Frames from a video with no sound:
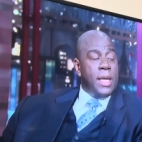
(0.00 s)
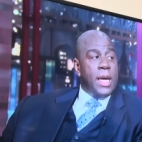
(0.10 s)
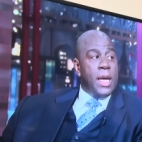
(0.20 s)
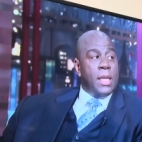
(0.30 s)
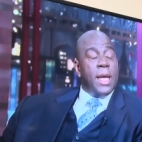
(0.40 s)

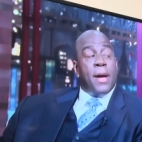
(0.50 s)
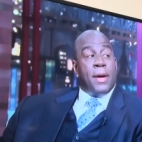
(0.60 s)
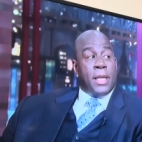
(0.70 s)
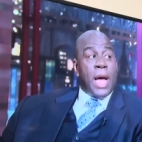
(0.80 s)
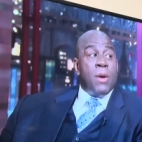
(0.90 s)
And Larry
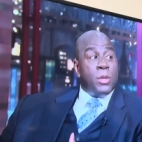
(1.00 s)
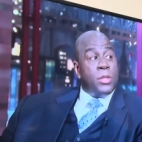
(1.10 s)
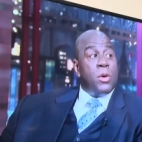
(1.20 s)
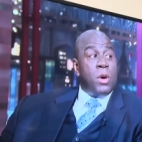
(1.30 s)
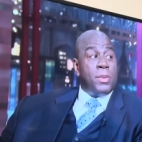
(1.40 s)
and I were
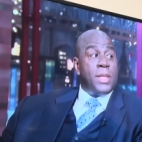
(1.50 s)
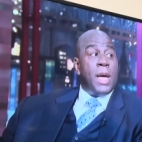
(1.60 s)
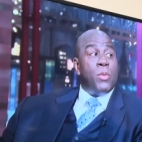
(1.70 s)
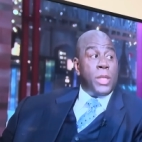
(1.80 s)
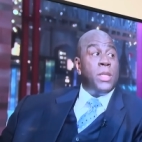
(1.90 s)
so upset,
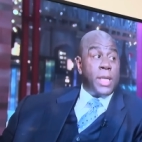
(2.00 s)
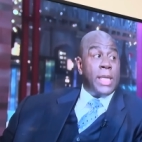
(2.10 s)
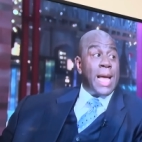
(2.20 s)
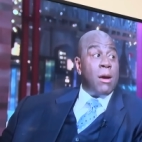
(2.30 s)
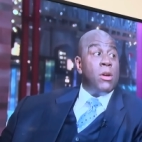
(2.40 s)
we took it
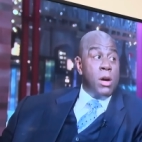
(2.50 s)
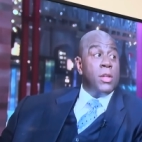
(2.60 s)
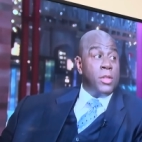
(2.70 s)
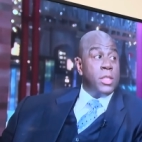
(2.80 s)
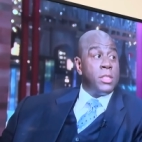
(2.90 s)
out on
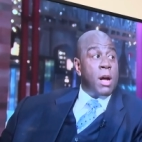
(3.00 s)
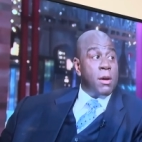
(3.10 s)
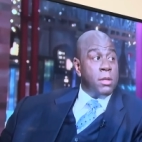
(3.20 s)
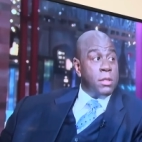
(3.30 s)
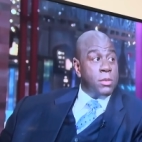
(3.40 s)
the starters.